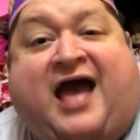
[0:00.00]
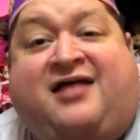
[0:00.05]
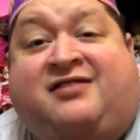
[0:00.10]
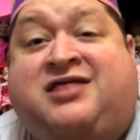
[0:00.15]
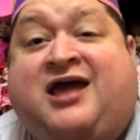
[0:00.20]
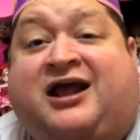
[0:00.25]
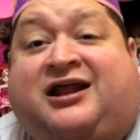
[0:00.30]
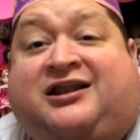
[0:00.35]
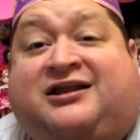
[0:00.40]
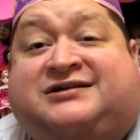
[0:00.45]
and
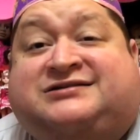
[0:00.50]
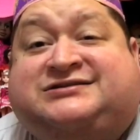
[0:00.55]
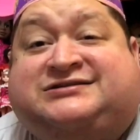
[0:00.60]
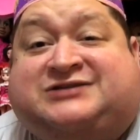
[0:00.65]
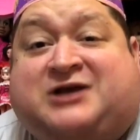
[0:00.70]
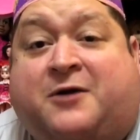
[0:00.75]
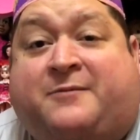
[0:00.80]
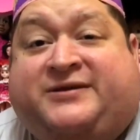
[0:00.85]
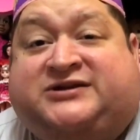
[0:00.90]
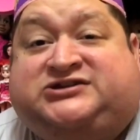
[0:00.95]
they look
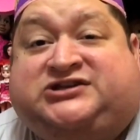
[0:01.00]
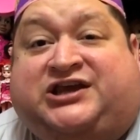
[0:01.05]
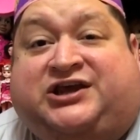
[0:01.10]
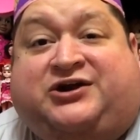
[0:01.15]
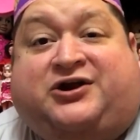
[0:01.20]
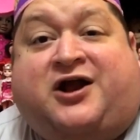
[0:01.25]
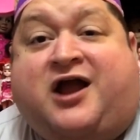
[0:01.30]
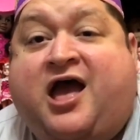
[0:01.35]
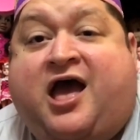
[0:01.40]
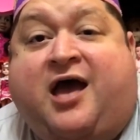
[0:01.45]
so much
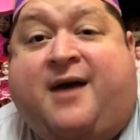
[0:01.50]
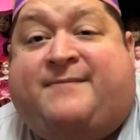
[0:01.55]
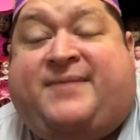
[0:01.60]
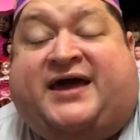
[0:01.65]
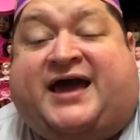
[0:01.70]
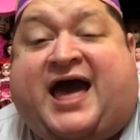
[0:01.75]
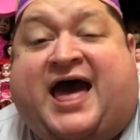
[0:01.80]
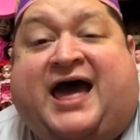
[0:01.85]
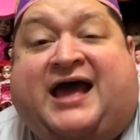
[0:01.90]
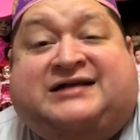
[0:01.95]
cuter. But
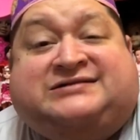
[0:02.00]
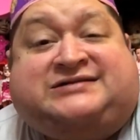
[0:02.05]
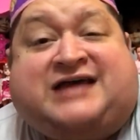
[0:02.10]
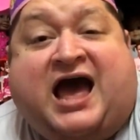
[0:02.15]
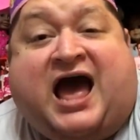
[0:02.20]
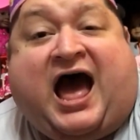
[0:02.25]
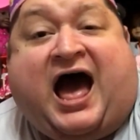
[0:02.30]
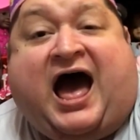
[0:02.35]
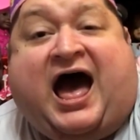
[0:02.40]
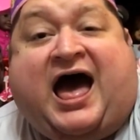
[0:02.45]
guys,
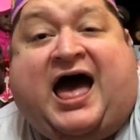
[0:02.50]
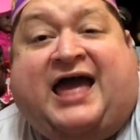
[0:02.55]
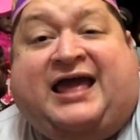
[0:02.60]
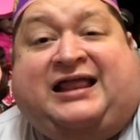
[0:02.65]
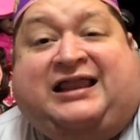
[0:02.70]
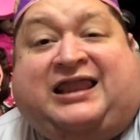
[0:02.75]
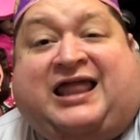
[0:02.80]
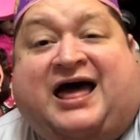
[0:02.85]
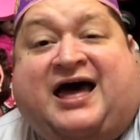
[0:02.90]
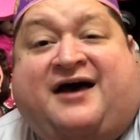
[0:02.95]
I
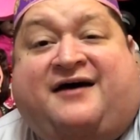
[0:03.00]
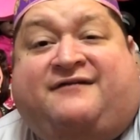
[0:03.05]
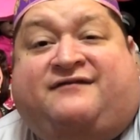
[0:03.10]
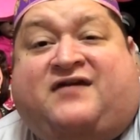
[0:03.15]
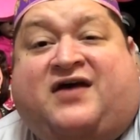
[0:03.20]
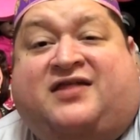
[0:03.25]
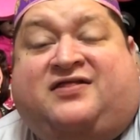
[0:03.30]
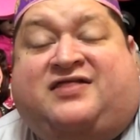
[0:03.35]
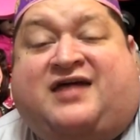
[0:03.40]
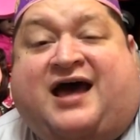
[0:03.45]
love
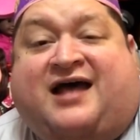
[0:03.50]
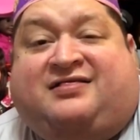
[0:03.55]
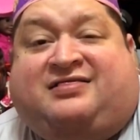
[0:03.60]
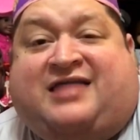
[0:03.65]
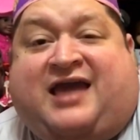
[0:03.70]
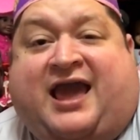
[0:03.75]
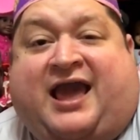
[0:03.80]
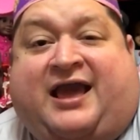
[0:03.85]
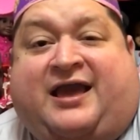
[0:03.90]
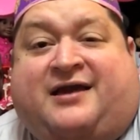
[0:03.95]
that
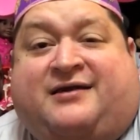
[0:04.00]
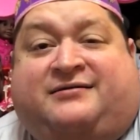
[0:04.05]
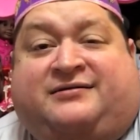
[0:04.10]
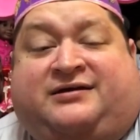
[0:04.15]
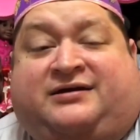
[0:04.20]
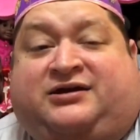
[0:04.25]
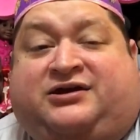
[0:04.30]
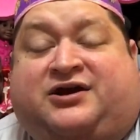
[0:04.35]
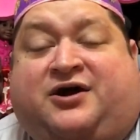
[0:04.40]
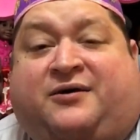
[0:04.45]
they,
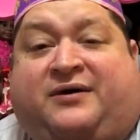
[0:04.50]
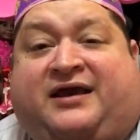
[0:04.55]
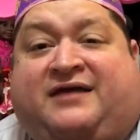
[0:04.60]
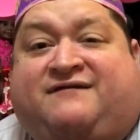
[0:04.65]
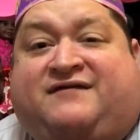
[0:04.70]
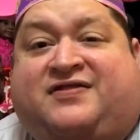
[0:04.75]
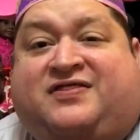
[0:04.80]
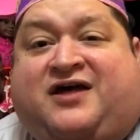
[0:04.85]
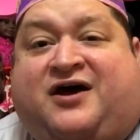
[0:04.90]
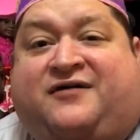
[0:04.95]
you know,
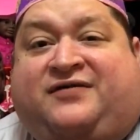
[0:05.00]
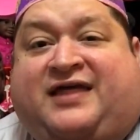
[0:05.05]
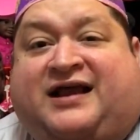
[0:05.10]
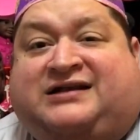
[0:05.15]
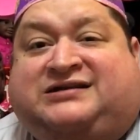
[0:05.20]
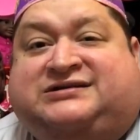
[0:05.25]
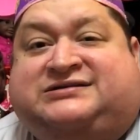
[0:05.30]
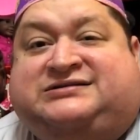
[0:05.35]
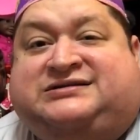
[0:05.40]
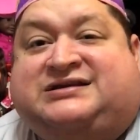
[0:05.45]
even though they
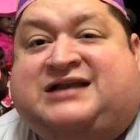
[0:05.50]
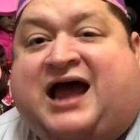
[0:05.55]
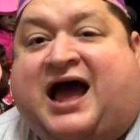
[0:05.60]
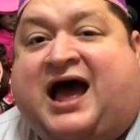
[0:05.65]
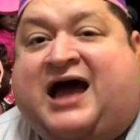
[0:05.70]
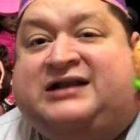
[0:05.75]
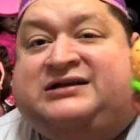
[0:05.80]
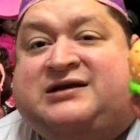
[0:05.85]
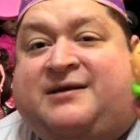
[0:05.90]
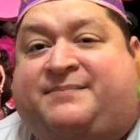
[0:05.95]
did
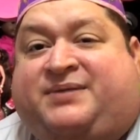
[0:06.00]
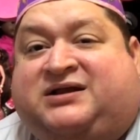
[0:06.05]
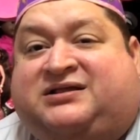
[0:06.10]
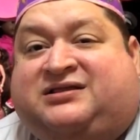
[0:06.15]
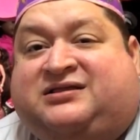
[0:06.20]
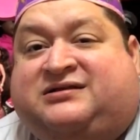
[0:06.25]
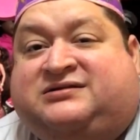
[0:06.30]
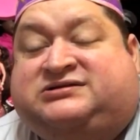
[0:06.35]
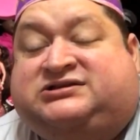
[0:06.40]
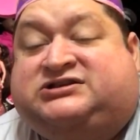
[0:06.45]
not put
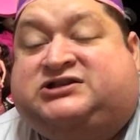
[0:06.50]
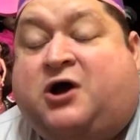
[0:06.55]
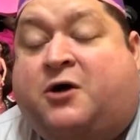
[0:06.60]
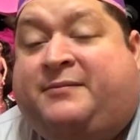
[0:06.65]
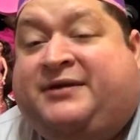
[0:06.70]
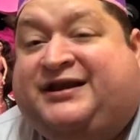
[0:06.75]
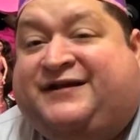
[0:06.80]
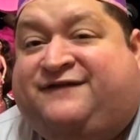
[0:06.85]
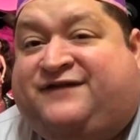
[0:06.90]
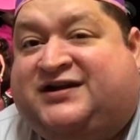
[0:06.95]
so
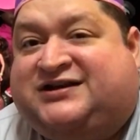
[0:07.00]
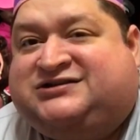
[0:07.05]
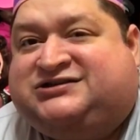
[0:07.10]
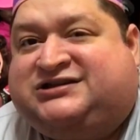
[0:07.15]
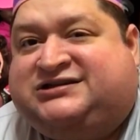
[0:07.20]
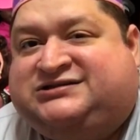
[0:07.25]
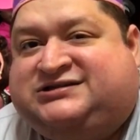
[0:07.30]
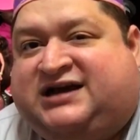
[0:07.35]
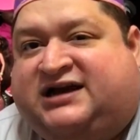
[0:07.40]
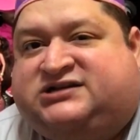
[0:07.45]
many
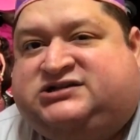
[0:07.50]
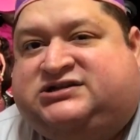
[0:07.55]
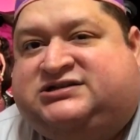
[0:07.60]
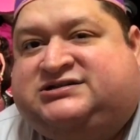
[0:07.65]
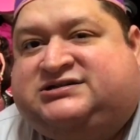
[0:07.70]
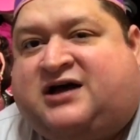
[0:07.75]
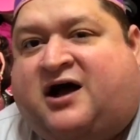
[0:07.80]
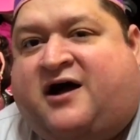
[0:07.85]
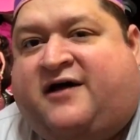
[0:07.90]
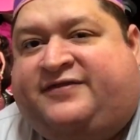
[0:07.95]
finishing
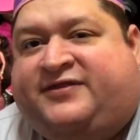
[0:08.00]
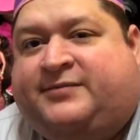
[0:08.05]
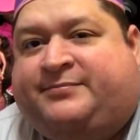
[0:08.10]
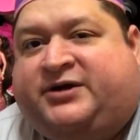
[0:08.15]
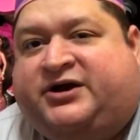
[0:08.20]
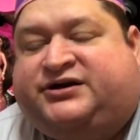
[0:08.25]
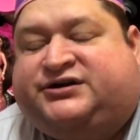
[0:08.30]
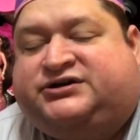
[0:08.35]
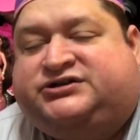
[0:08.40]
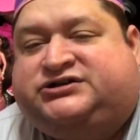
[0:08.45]
touches on the
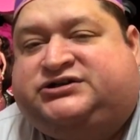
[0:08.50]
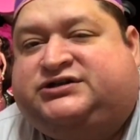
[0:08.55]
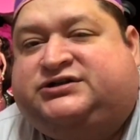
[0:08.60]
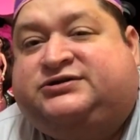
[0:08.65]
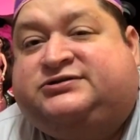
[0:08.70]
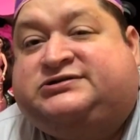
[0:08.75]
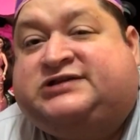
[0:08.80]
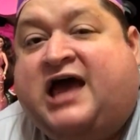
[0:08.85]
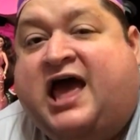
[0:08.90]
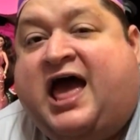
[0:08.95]
burger
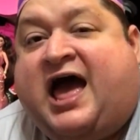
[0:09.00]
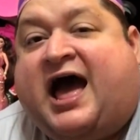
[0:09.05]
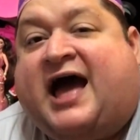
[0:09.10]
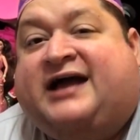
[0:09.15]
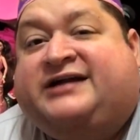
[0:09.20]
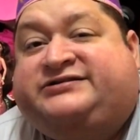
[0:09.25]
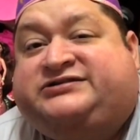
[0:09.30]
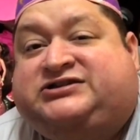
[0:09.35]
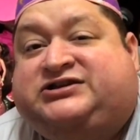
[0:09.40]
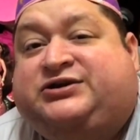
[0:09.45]
shoes,
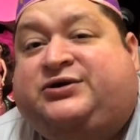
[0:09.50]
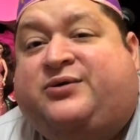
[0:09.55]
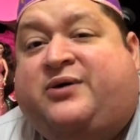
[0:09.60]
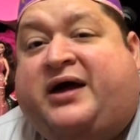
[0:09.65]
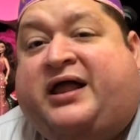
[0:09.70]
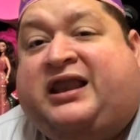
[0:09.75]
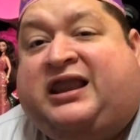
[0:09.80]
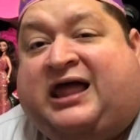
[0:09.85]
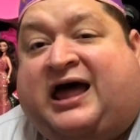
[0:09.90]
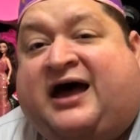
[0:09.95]
I do
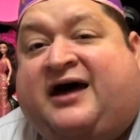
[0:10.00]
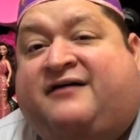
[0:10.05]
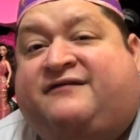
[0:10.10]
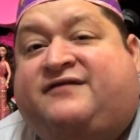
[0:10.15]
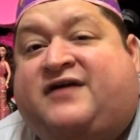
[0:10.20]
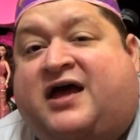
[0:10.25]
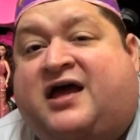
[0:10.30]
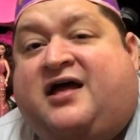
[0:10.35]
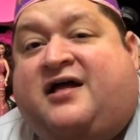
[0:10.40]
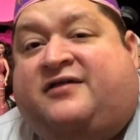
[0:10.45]
love
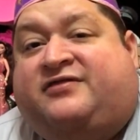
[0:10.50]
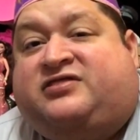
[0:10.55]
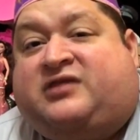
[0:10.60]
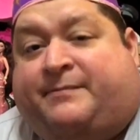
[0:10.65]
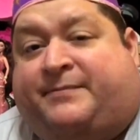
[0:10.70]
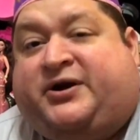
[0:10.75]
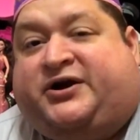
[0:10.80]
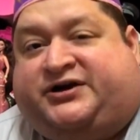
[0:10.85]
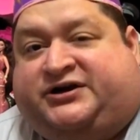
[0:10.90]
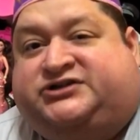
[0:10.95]
the
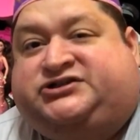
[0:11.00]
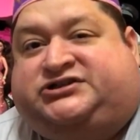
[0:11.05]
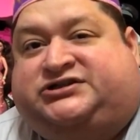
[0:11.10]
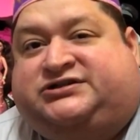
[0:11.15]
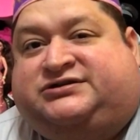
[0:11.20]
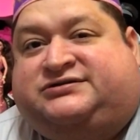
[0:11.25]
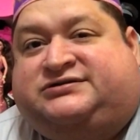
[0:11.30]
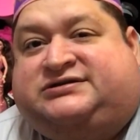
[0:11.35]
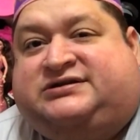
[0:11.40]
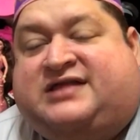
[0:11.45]
burger
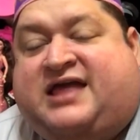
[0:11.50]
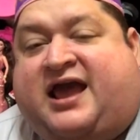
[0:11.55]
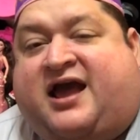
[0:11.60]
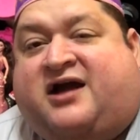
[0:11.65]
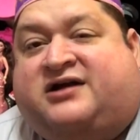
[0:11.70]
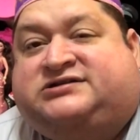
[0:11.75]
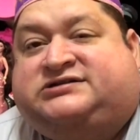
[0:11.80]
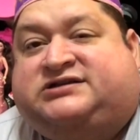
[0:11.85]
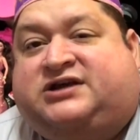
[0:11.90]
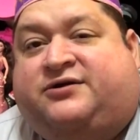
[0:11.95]
shoes. They
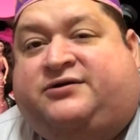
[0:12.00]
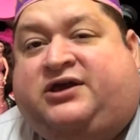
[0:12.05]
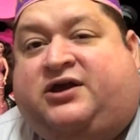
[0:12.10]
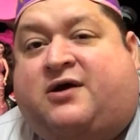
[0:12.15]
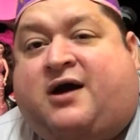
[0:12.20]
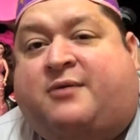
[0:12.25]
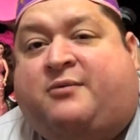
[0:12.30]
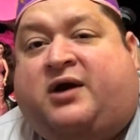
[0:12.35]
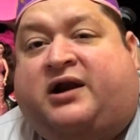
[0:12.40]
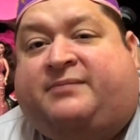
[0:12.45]
are so cute.
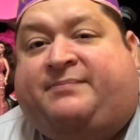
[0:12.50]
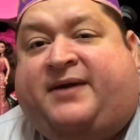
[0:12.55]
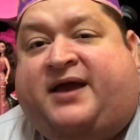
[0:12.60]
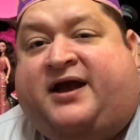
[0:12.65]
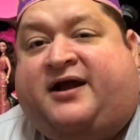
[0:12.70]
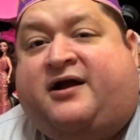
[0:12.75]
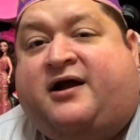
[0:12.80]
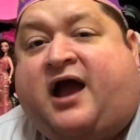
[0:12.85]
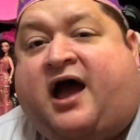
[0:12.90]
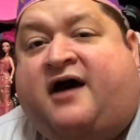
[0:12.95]
I want a
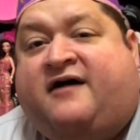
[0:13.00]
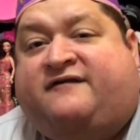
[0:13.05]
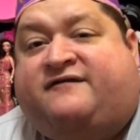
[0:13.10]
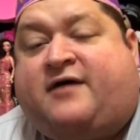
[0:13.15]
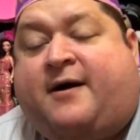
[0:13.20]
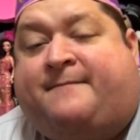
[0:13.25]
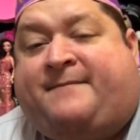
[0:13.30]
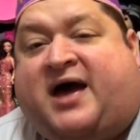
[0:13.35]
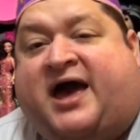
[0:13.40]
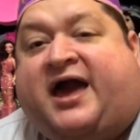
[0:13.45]
pair of
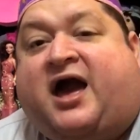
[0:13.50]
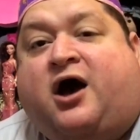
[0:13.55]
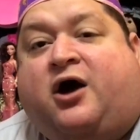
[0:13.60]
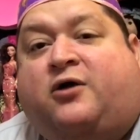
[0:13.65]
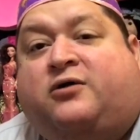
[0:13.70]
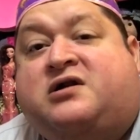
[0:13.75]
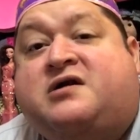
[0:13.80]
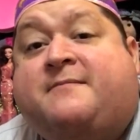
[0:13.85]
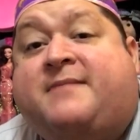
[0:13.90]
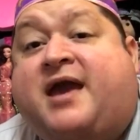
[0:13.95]
my
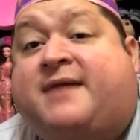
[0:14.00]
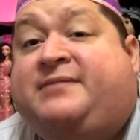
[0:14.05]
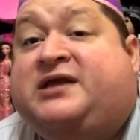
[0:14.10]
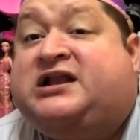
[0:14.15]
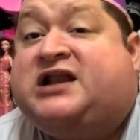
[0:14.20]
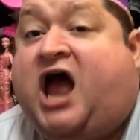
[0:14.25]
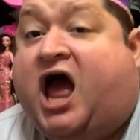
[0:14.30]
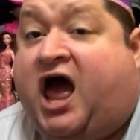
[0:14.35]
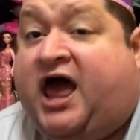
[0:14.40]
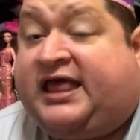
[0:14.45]
own. Maybe
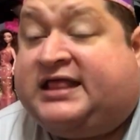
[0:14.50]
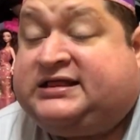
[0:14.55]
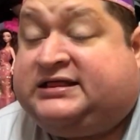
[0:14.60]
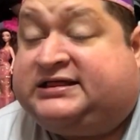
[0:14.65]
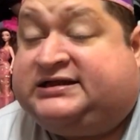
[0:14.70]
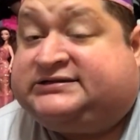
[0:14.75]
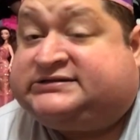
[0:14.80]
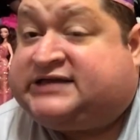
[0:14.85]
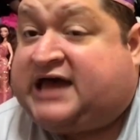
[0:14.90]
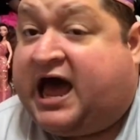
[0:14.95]
not
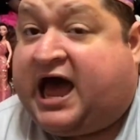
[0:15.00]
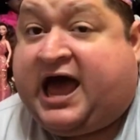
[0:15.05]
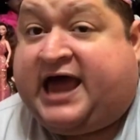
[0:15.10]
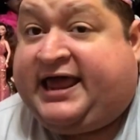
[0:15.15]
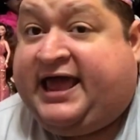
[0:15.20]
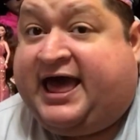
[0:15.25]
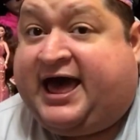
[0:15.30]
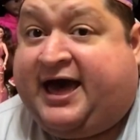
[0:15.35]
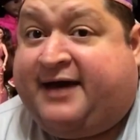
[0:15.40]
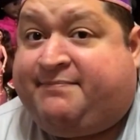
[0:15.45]
this
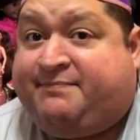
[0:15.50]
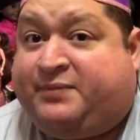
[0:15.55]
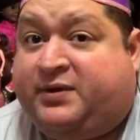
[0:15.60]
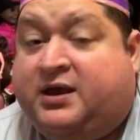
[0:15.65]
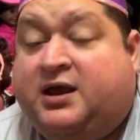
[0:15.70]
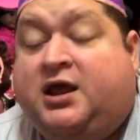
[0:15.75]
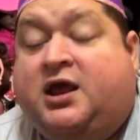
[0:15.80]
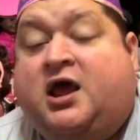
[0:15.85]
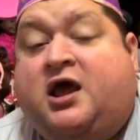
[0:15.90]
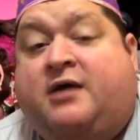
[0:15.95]
high up,
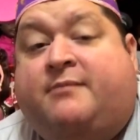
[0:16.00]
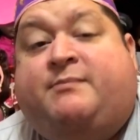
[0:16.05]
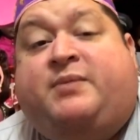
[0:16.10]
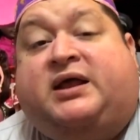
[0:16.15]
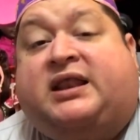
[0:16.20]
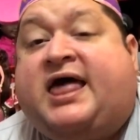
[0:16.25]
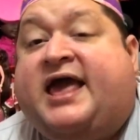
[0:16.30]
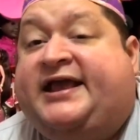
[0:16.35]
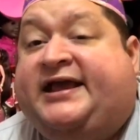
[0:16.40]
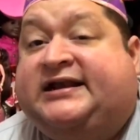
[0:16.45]

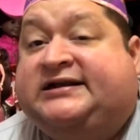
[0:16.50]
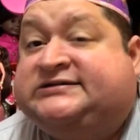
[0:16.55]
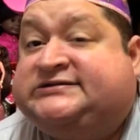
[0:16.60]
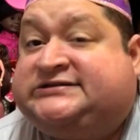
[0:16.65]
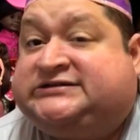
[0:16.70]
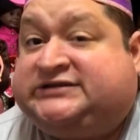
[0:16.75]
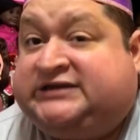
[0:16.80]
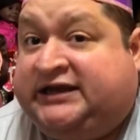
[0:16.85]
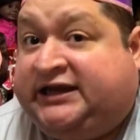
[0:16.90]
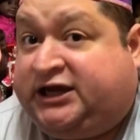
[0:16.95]
but like in a
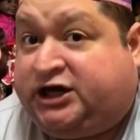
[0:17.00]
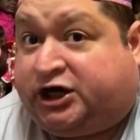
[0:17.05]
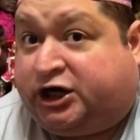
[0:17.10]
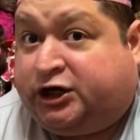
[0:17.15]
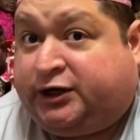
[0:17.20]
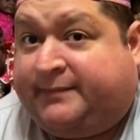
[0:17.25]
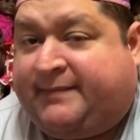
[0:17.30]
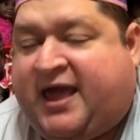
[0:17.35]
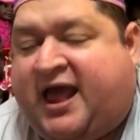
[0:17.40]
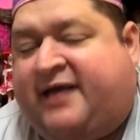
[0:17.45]

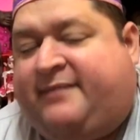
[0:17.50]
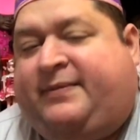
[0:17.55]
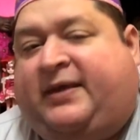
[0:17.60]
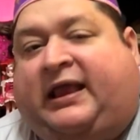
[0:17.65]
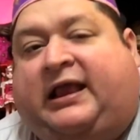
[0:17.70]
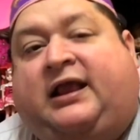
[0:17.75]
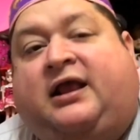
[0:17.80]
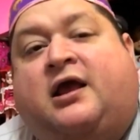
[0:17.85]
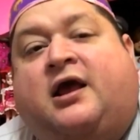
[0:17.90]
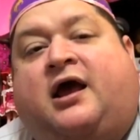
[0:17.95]
sneaker
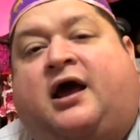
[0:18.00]
maybe.